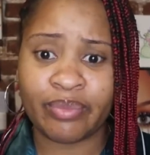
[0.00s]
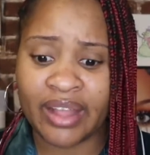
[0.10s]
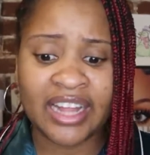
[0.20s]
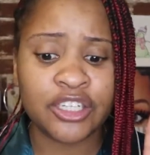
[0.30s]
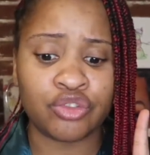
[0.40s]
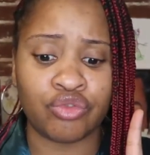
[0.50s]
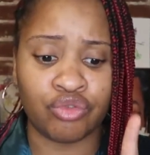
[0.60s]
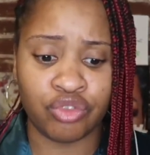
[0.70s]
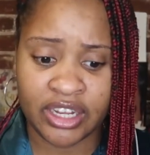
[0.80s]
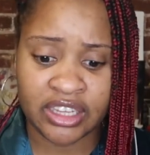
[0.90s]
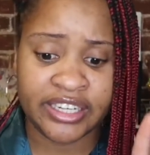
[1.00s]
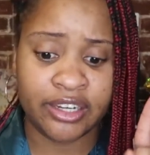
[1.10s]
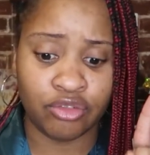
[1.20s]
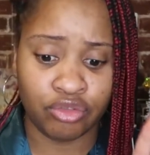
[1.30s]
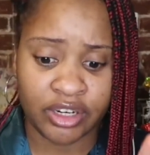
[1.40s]
that is really,
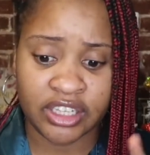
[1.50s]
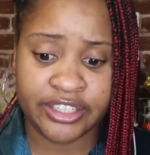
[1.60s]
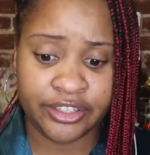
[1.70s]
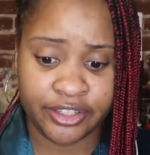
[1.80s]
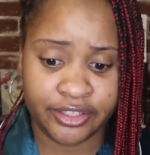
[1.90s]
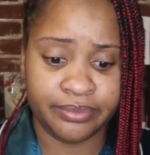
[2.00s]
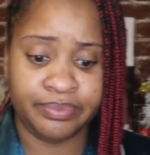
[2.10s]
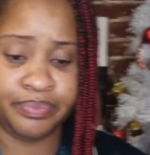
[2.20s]
really good.